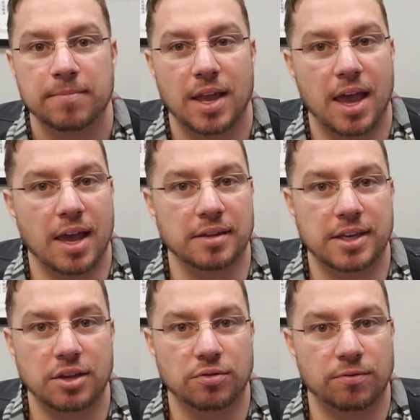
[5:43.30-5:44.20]
and
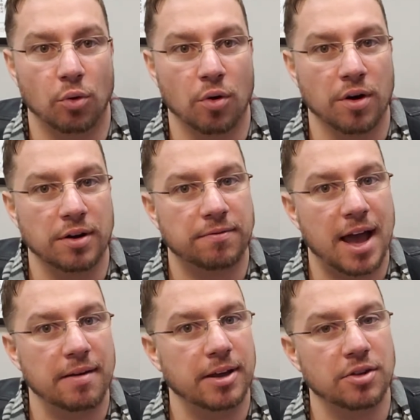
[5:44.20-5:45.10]
teach 4 to
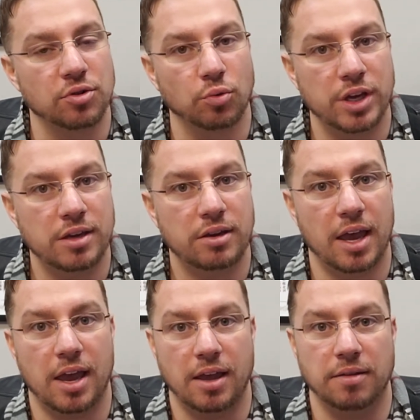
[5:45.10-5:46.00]
5 days a week,
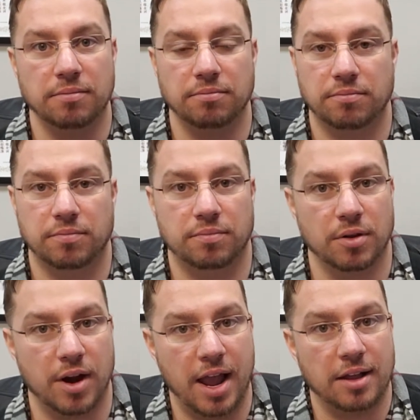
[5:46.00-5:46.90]
and
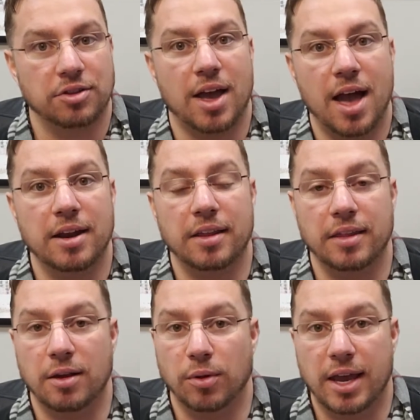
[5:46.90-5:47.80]
they're hands-on,
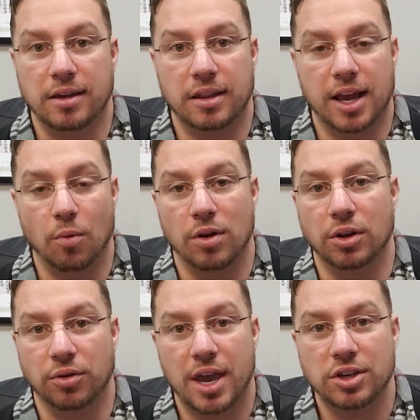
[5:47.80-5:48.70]
and they got one
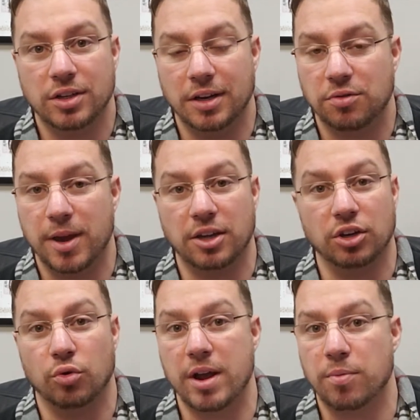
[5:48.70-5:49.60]
location, and it's making a
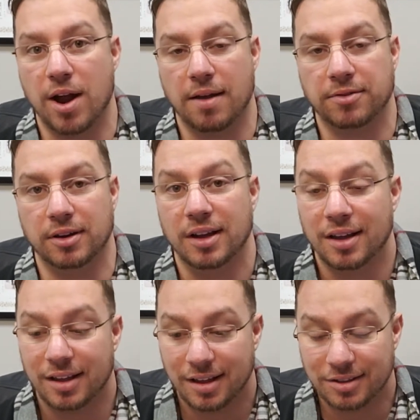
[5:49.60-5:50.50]
great profit.
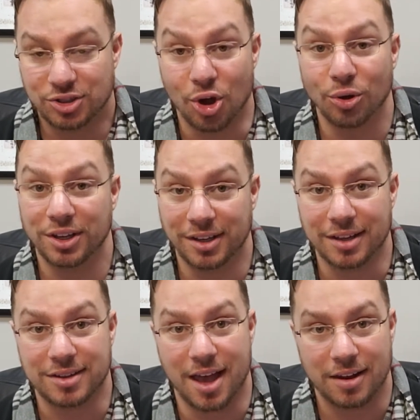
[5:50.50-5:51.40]
Totally
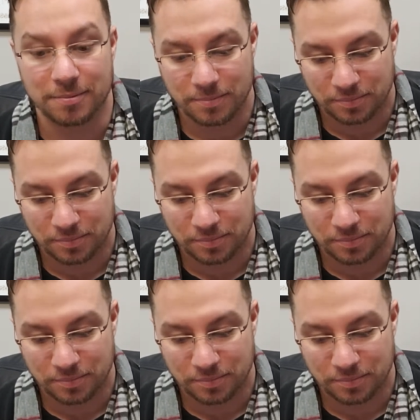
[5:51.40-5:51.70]
get that.